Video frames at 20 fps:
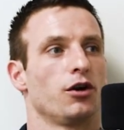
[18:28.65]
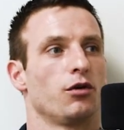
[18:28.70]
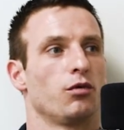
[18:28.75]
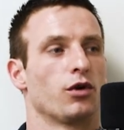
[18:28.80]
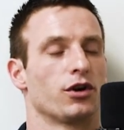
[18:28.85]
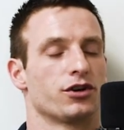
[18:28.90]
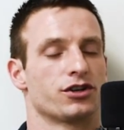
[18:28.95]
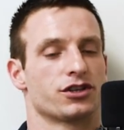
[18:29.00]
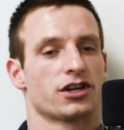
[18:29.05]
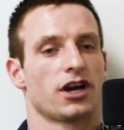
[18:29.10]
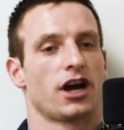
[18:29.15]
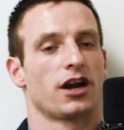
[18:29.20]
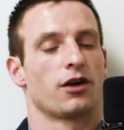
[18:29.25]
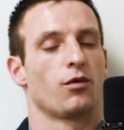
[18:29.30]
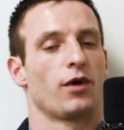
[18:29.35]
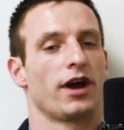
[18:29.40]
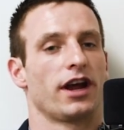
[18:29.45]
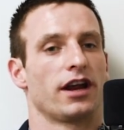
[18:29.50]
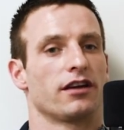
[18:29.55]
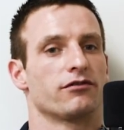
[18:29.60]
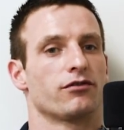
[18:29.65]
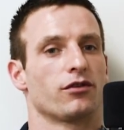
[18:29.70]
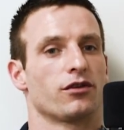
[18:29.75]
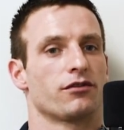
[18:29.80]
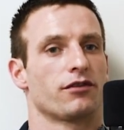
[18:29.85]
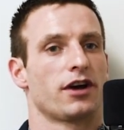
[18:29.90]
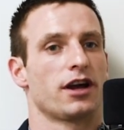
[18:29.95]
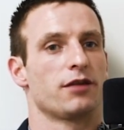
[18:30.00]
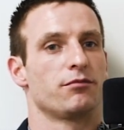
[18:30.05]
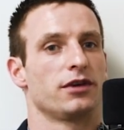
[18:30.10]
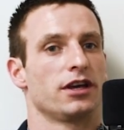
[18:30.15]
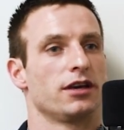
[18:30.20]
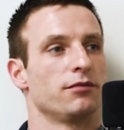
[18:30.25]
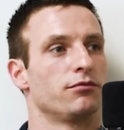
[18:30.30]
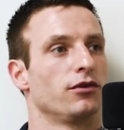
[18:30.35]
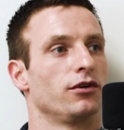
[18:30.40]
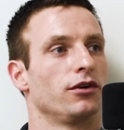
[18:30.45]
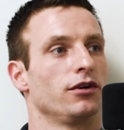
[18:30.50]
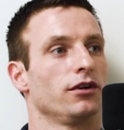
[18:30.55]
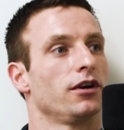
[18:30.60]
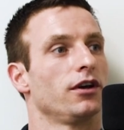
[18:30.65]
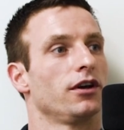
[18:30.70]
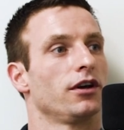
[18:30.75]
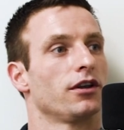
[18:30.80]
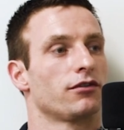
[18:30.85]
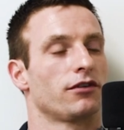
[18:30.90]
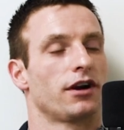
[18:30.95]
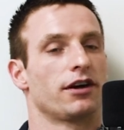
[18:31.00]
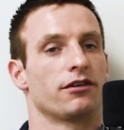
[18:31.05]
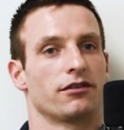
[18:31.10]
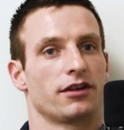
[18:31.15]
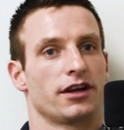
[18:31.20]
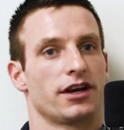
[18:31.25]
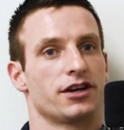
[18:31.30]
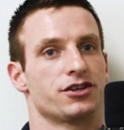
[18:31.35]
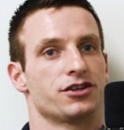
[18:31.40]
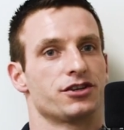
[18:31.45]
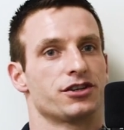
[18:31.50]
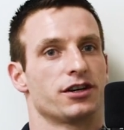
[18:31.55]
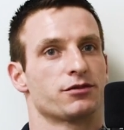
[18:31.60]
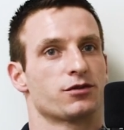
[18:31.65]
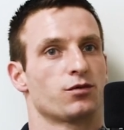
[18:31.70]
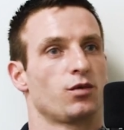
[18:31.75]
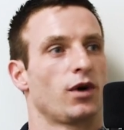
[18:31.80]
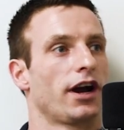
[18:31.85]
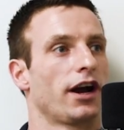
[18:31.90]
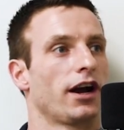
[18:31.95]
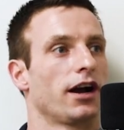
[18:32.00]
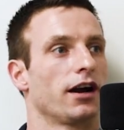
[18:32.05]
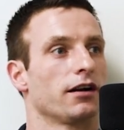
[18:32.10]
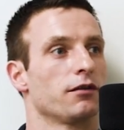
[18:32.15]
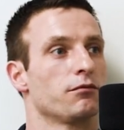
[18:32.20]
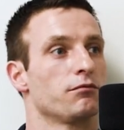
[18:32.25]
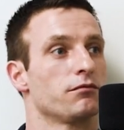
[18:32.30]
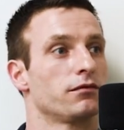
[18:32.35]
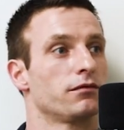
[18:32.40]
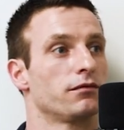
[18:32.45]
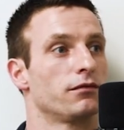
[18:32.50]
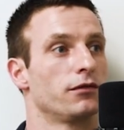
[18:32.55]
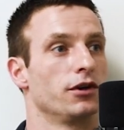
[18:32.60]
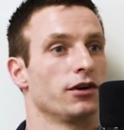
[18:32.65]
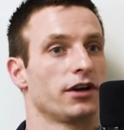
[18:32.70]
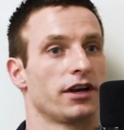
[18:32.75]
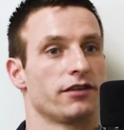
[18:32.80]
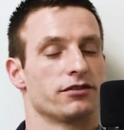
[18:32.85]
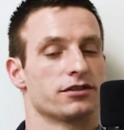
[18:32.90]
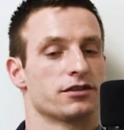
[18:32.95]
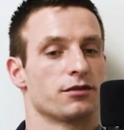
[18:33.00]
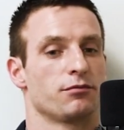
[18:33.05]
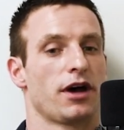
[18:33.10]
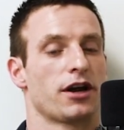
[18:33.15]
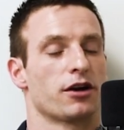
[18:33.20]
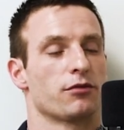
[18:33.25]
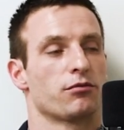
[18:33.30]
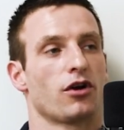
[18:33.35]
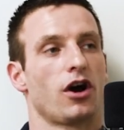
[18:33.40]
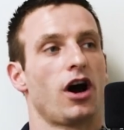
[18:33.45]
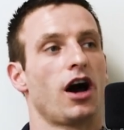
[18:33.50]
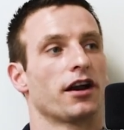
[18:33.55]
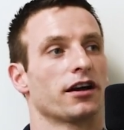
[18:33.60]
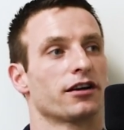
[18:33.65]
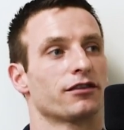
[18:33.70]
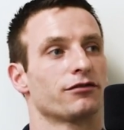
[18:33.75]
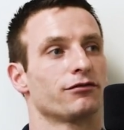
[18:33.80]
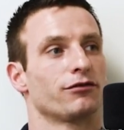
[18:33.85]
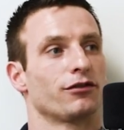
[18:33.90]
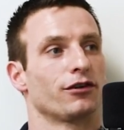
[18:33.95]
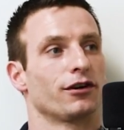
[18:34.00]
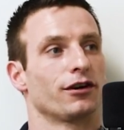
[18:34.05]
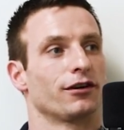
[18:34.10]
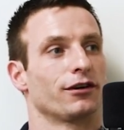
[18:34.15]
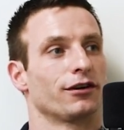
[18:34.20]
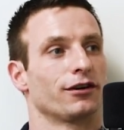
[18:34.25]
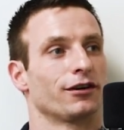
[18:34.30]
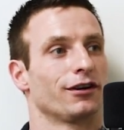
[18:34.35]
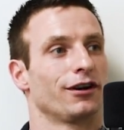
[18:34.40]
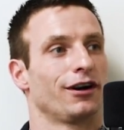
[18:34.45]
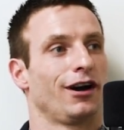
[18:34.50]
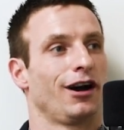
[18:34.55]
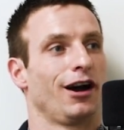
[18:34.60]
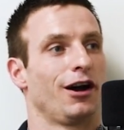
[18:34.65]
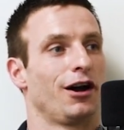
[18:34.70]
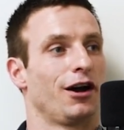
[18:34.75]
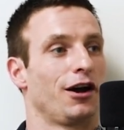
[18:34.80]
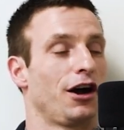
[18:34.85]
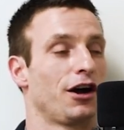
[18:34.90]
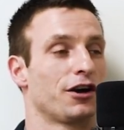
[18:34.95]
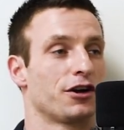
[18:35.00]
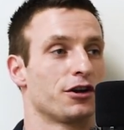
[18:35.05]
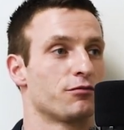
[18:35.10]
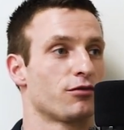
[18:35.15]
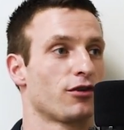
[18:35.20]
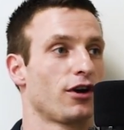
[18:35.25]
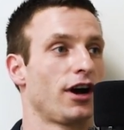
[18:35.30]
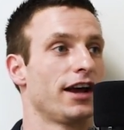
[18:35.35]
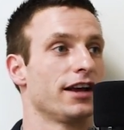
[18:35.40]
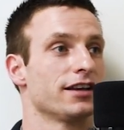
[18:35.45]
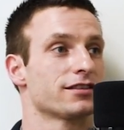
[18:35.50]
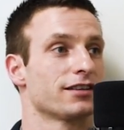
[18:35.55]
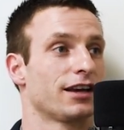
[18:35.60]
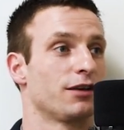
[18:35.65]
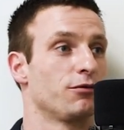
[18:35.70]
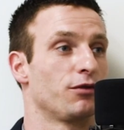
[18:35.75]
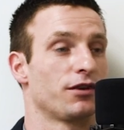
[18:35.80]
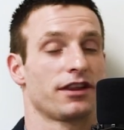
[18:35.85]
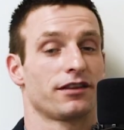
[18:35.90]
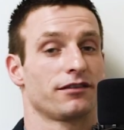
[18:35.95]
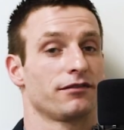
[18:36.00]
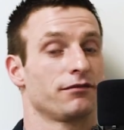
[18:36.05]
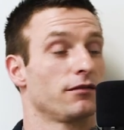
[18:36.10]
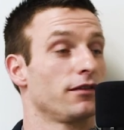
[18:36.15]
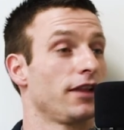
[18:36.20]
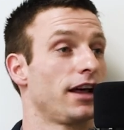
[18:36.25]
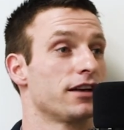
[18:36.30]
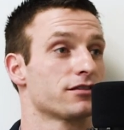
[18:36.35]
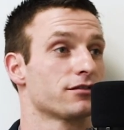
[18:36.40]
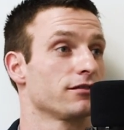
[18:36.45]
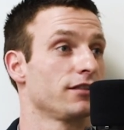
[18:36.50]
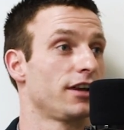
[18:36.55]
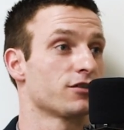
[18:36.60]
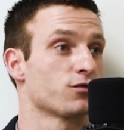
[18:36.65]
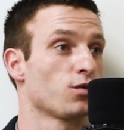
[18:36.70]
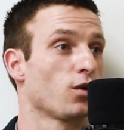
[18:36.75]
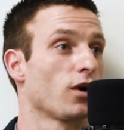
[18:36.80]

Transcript: we're just kind of waiting for the right people, the right relationships where they'll give us a better product for a good price and with less less